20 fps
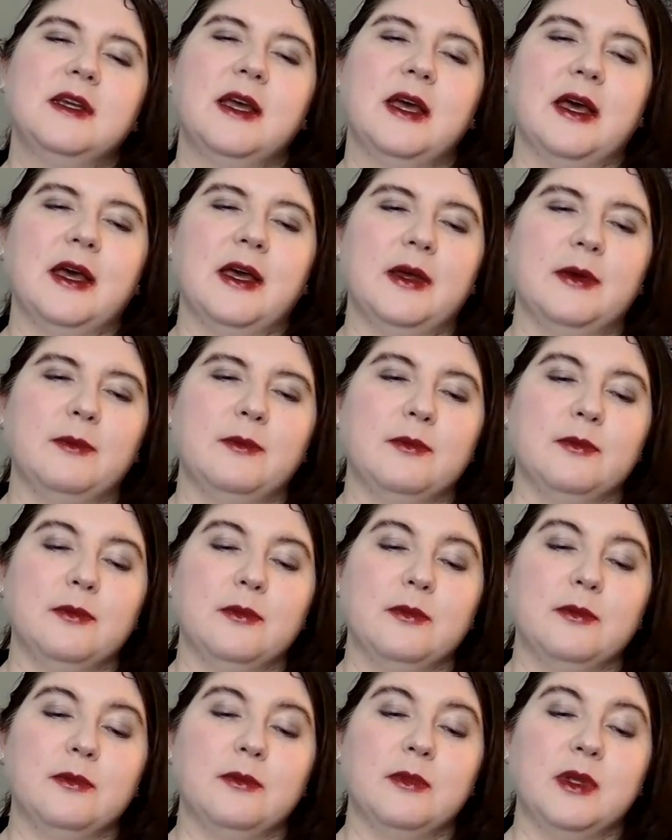And
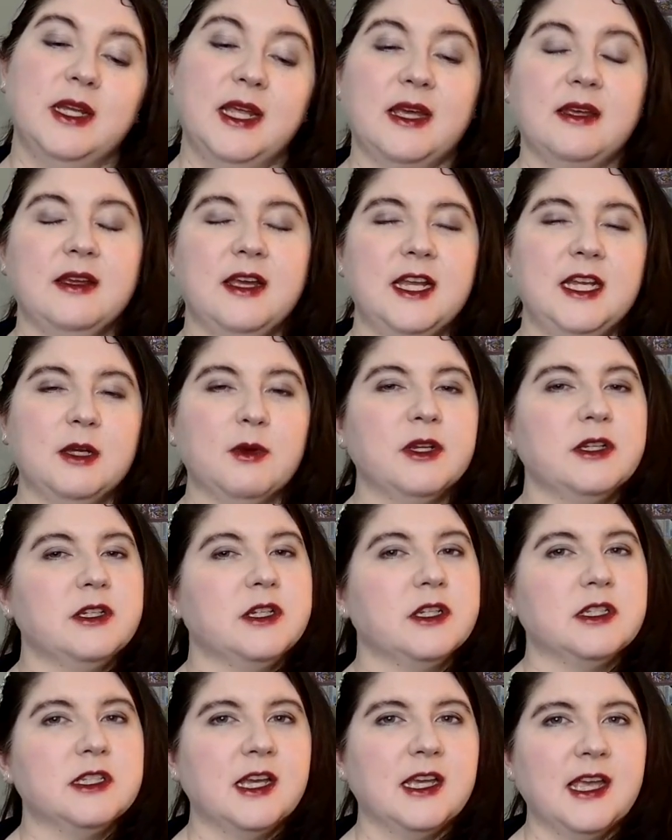yeah, any
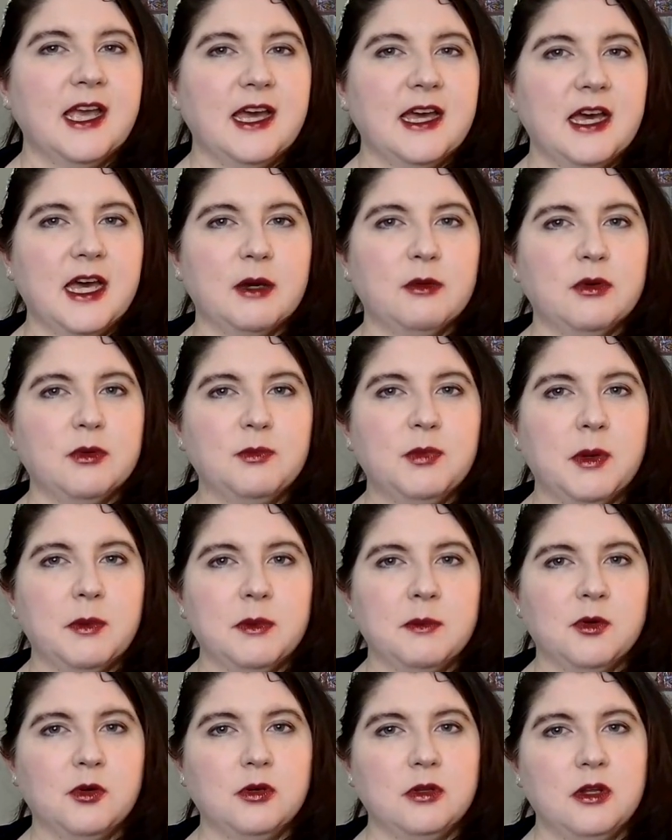questions that I get, I will pop
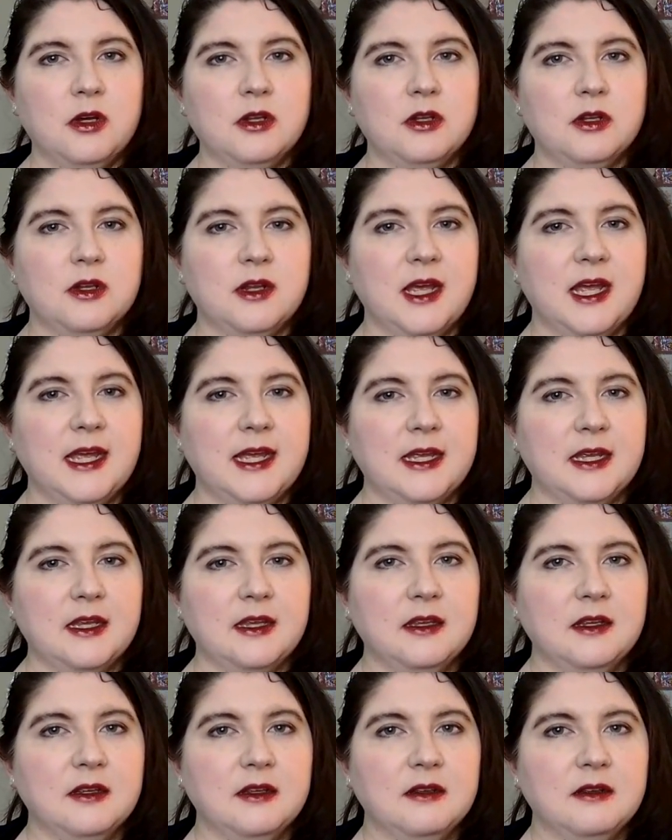them all on
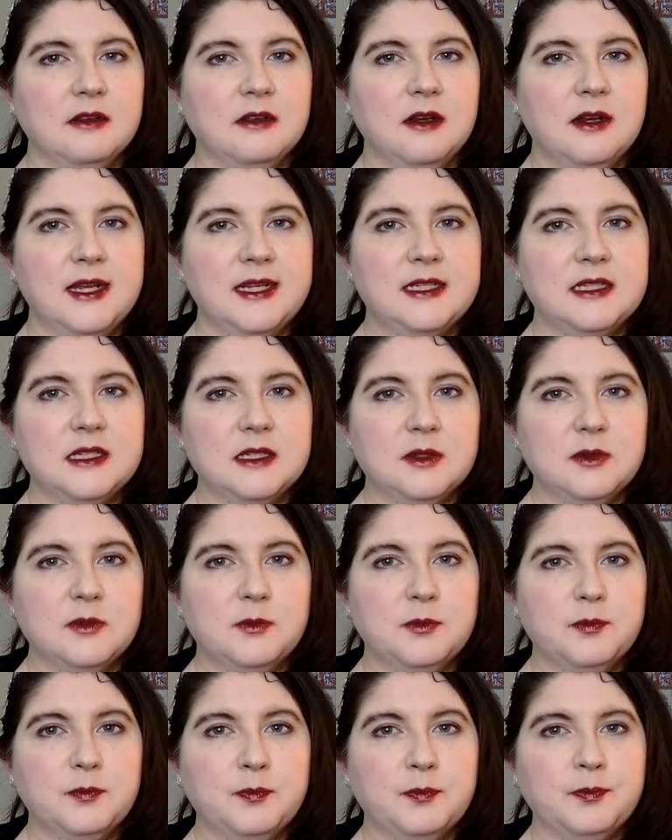a list.
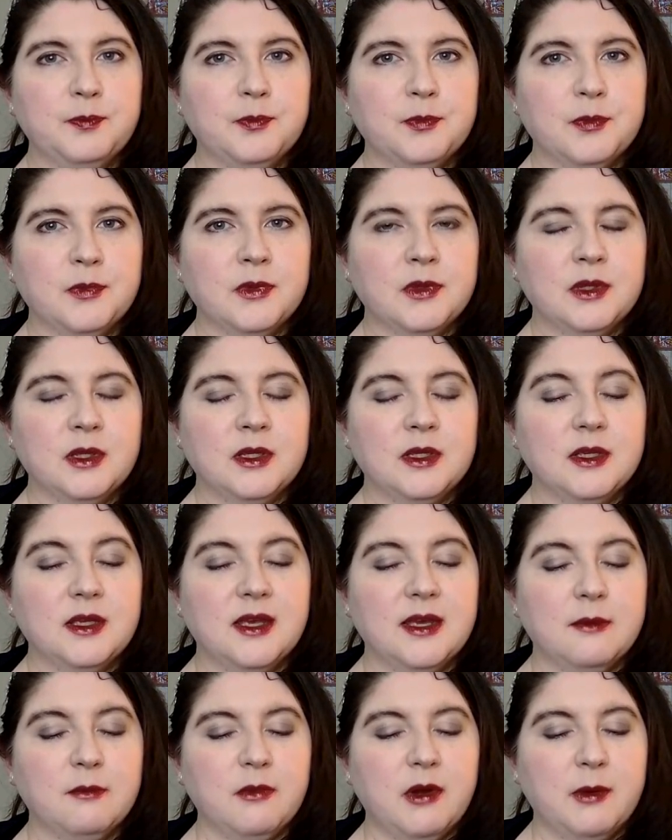
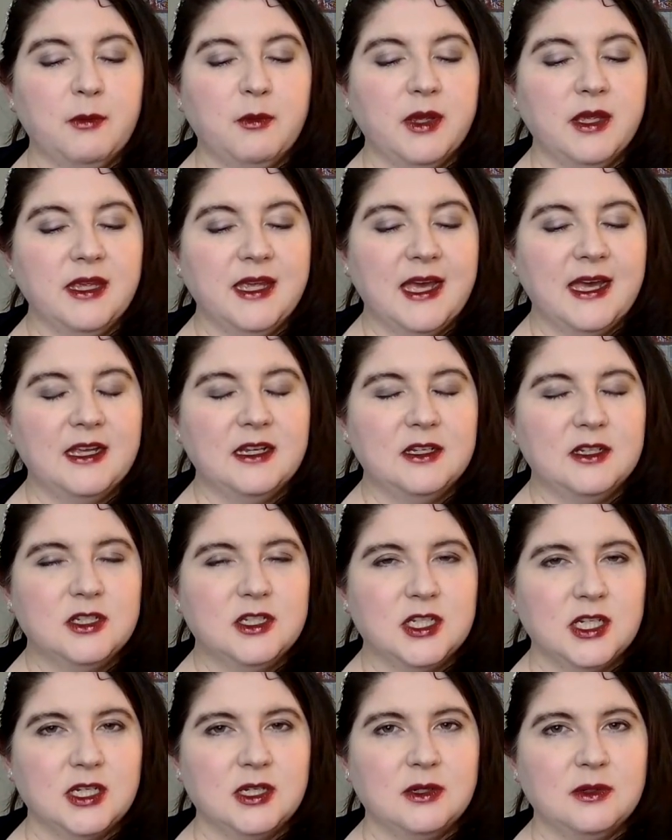And when we get
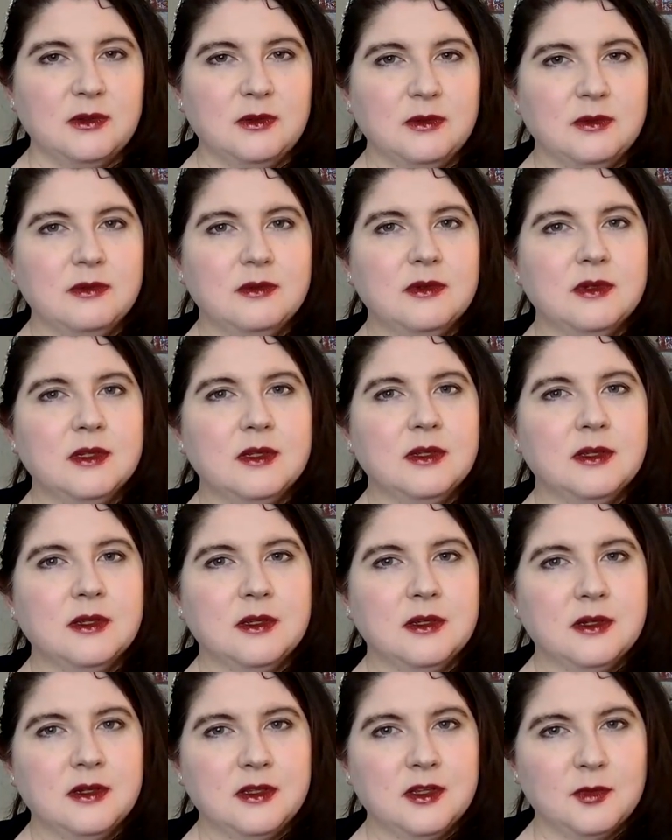to
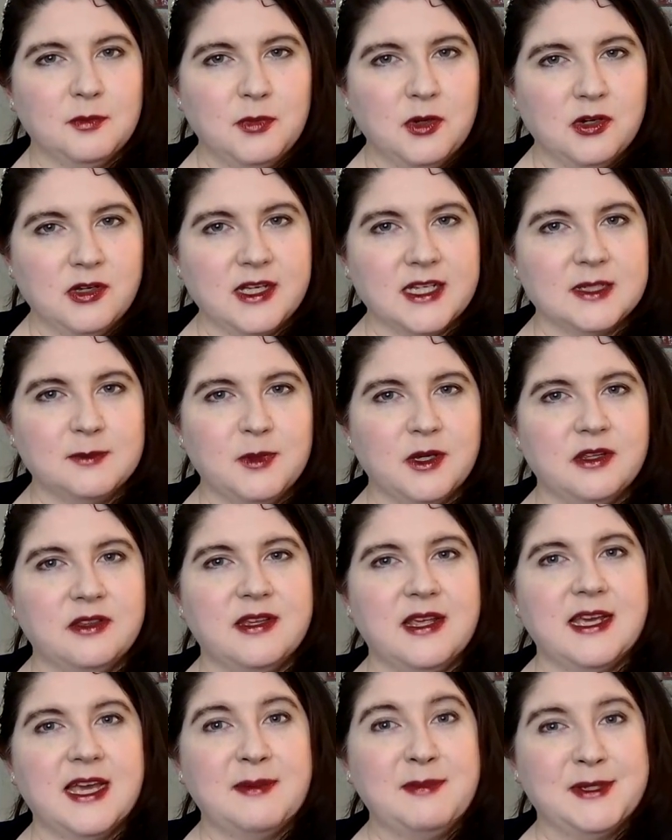the podcast
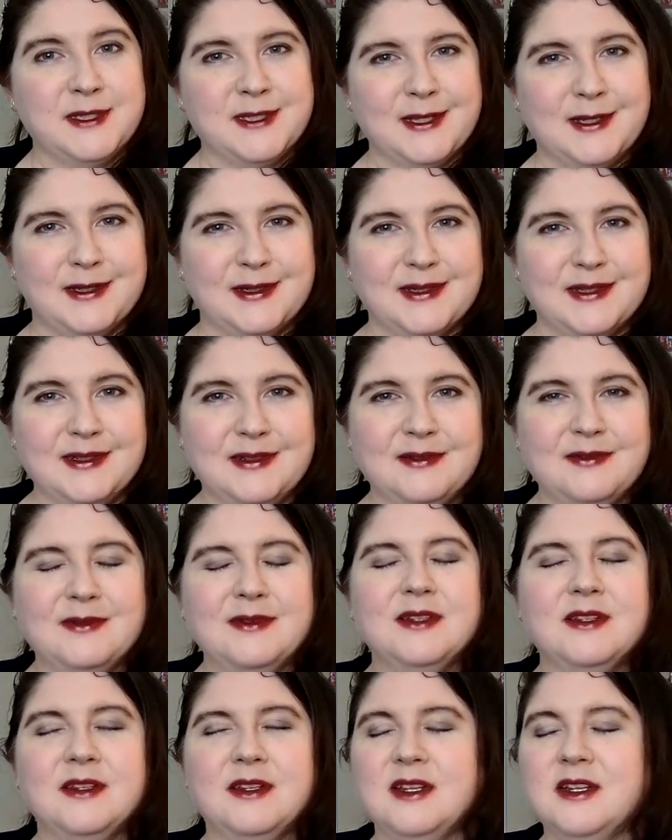birthday episode,
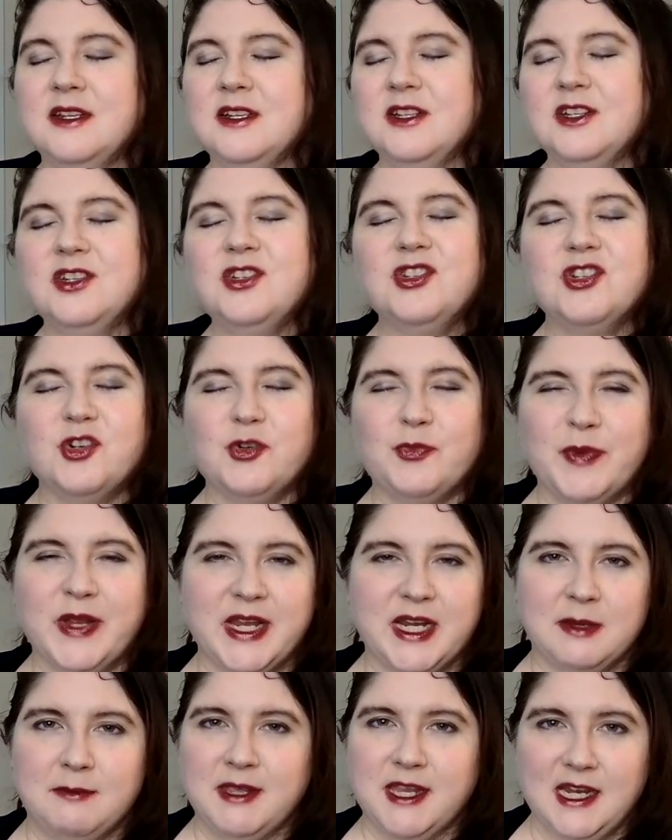should be
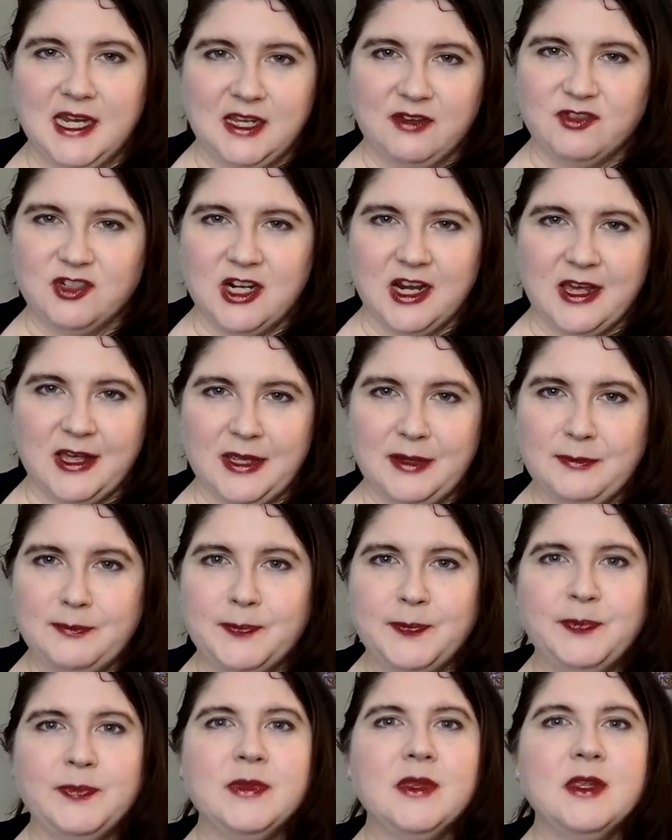in the beginning of July,
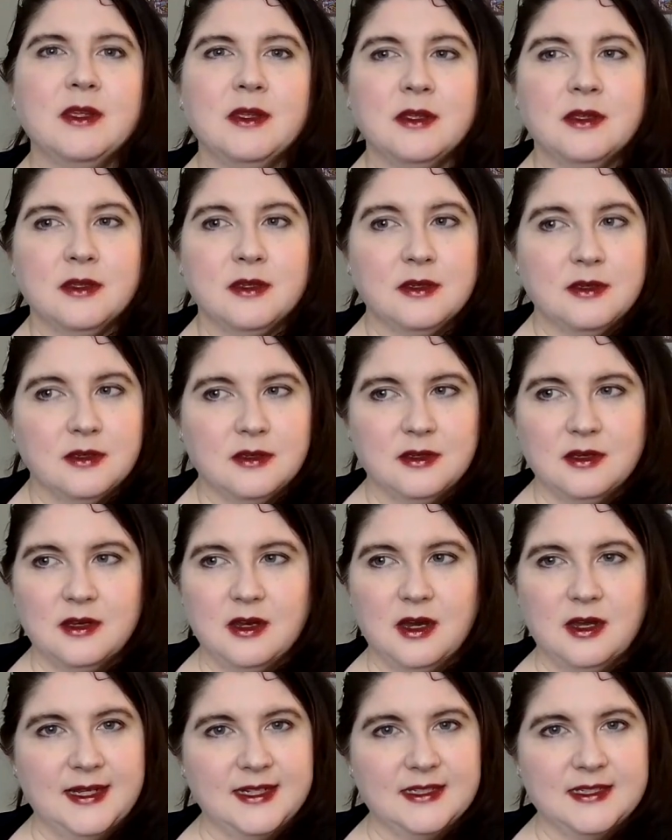
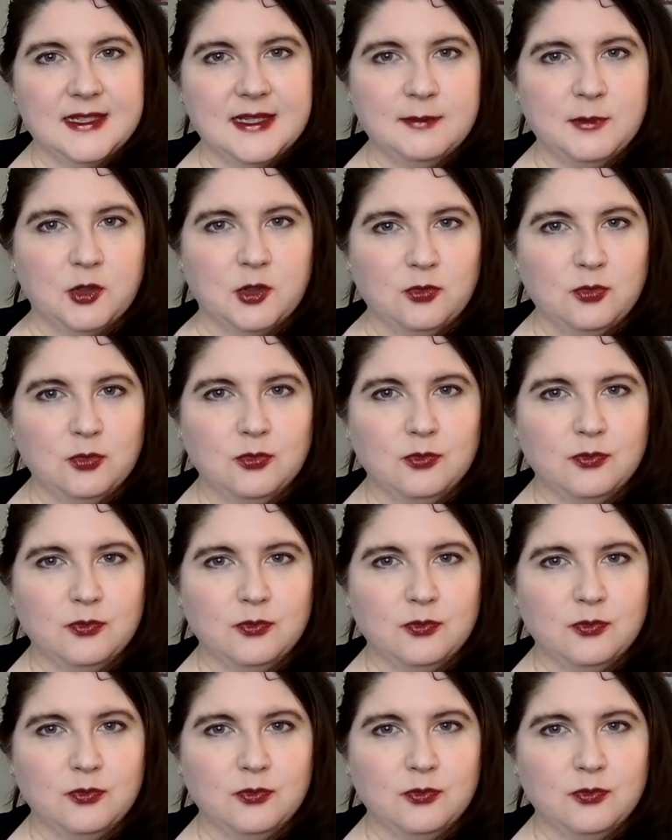I'll answer them all.